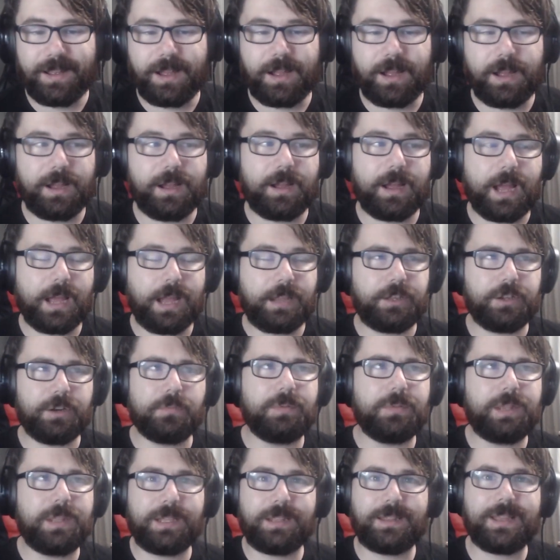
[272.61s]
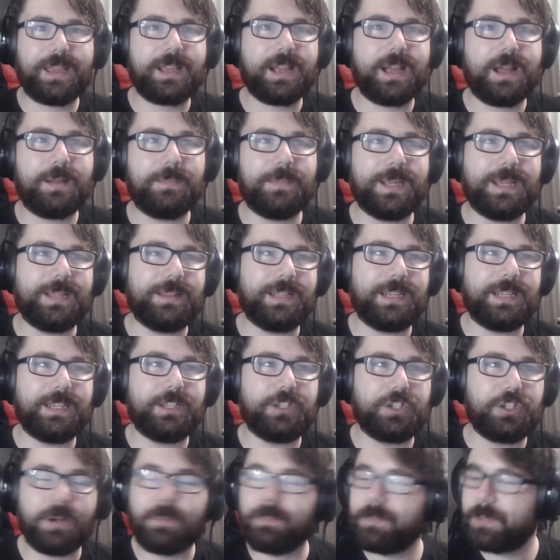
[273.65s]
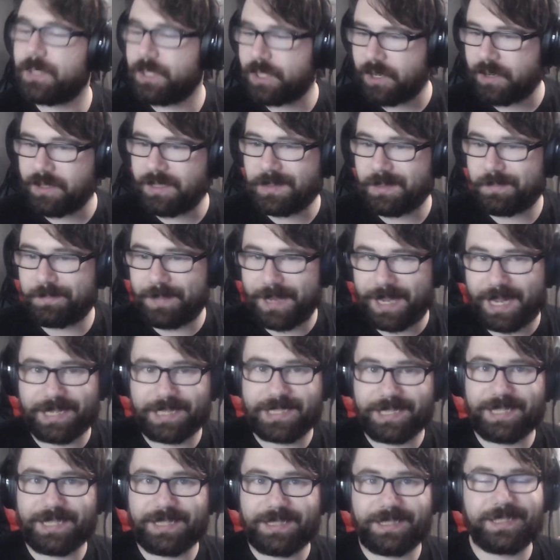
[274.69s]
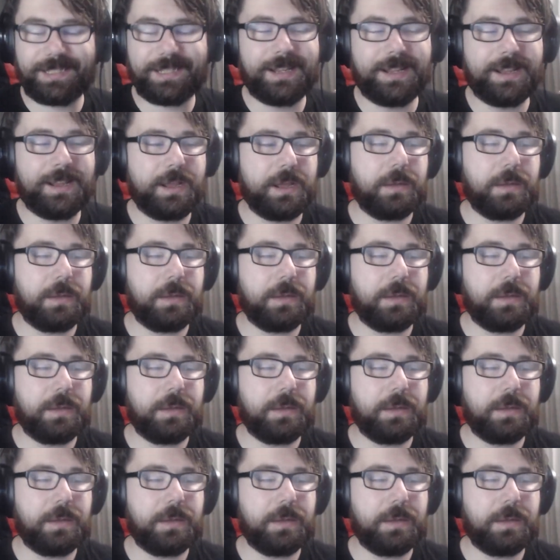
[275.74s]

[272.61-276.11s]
I don't think they come in the Jumpstart boxes,